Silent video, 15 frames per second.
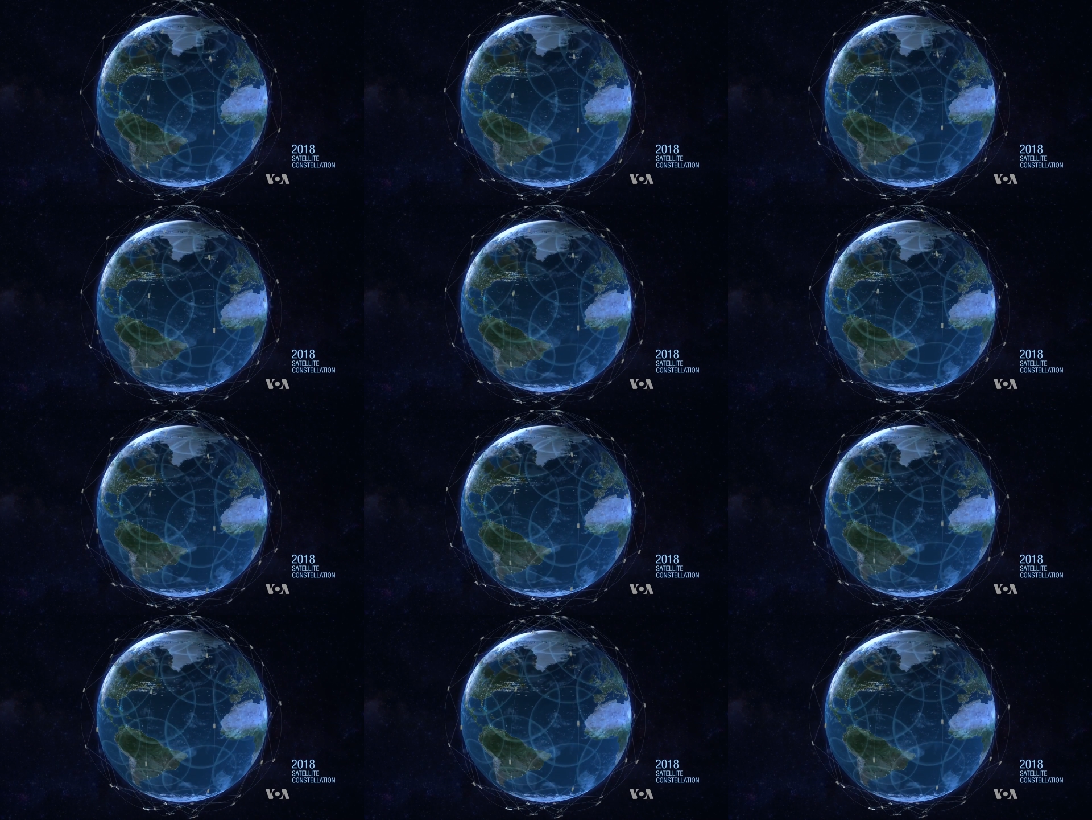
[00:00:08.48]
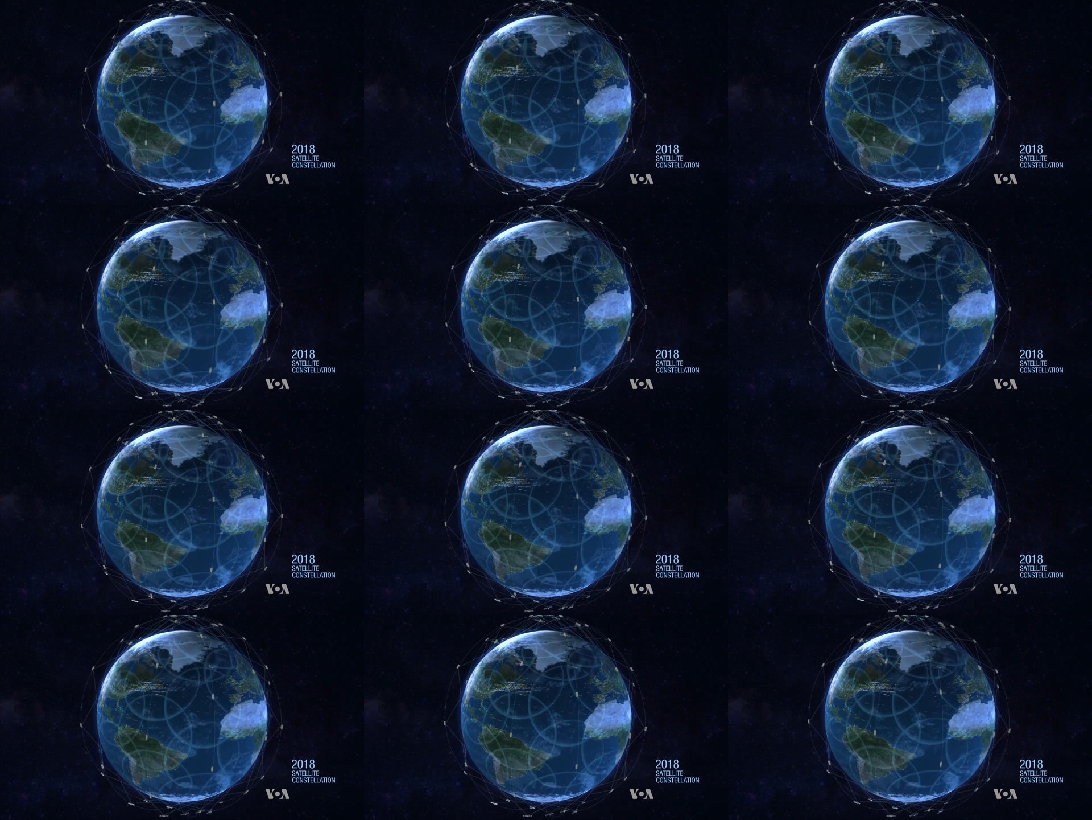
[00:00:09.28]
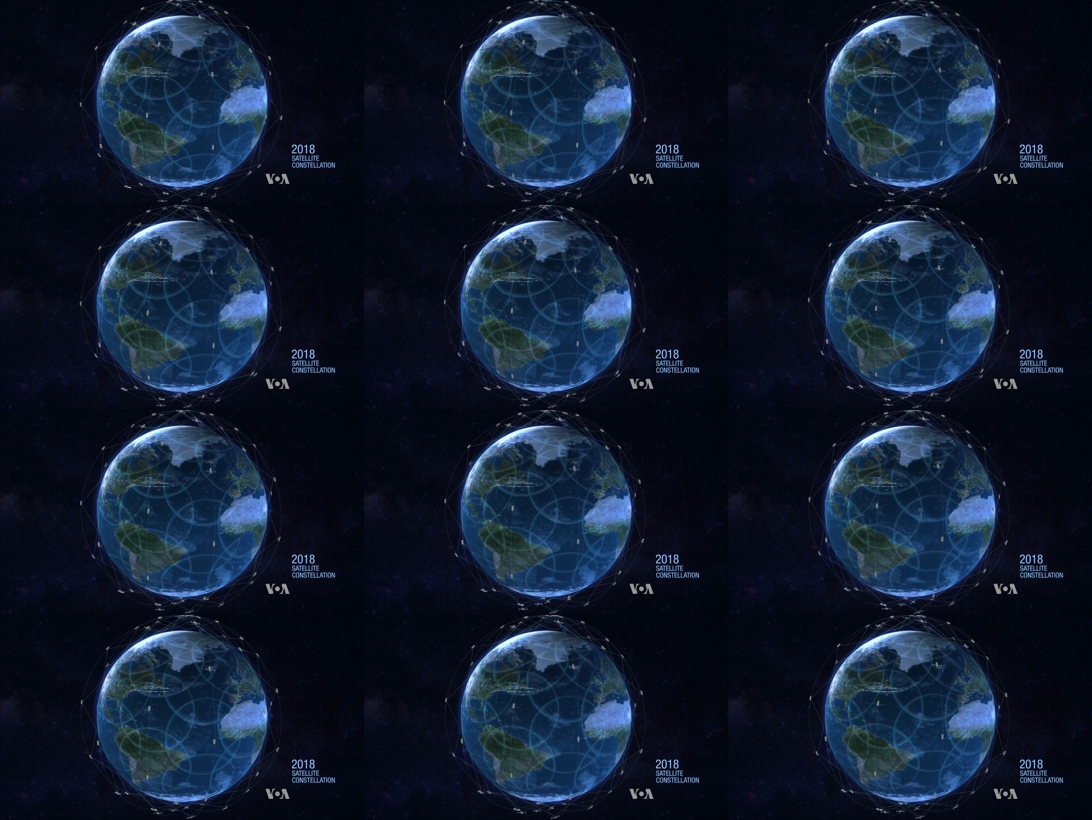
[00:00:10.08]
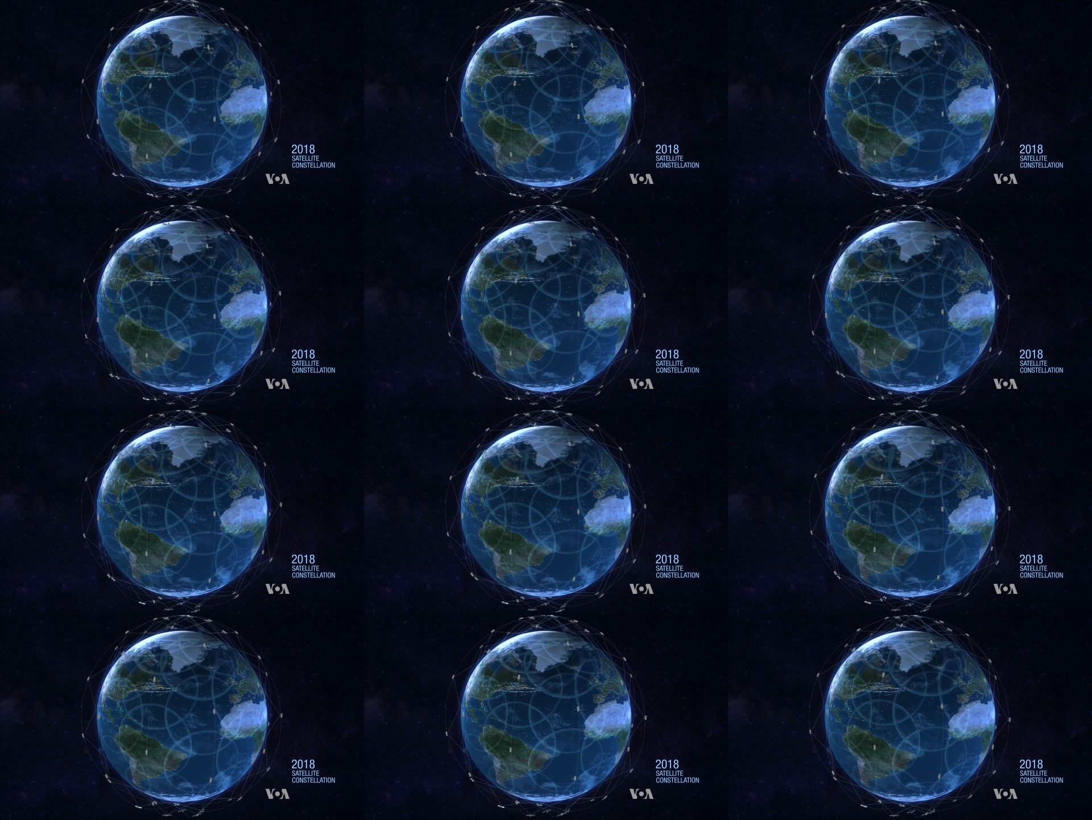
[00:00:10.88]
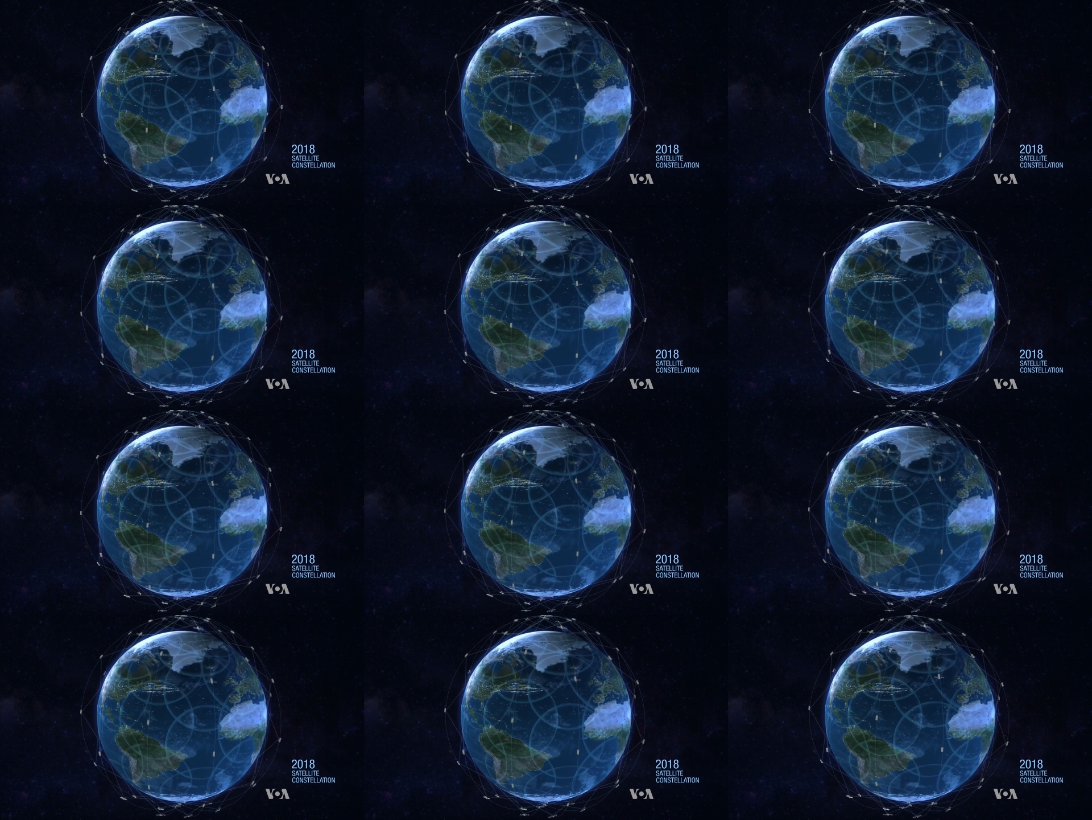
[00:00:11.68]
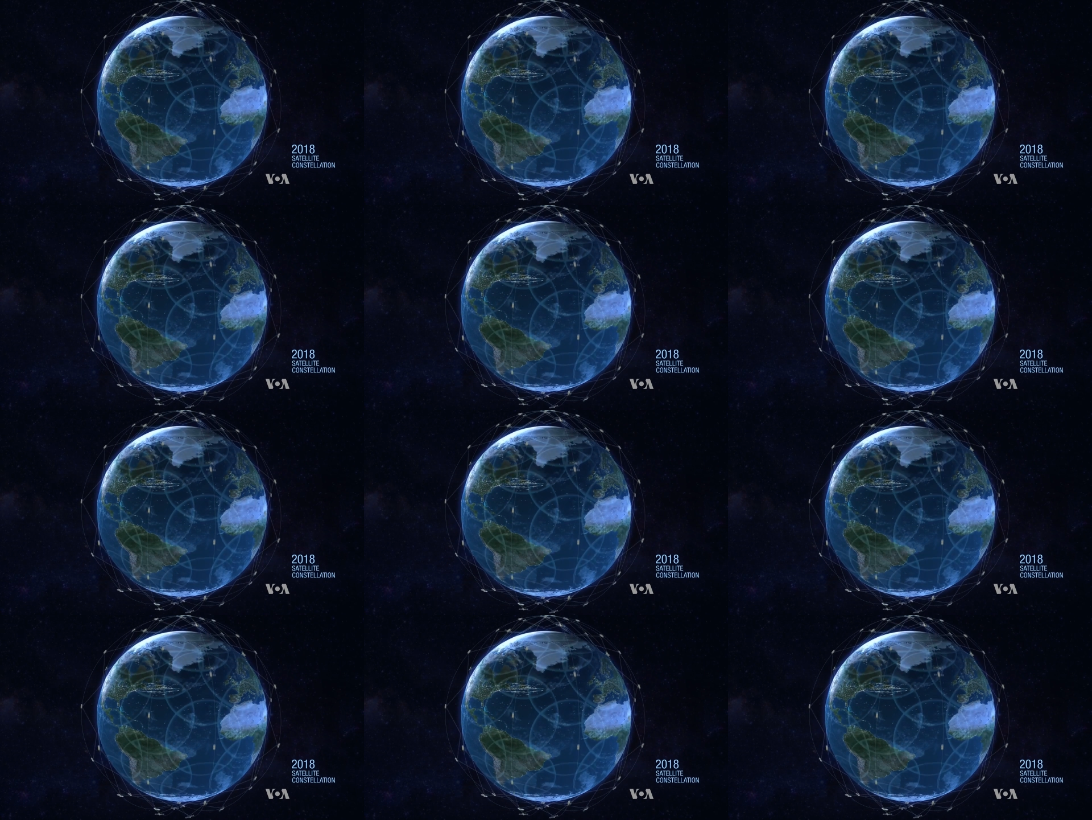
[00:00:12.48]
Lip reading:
[unreadable: no face in view]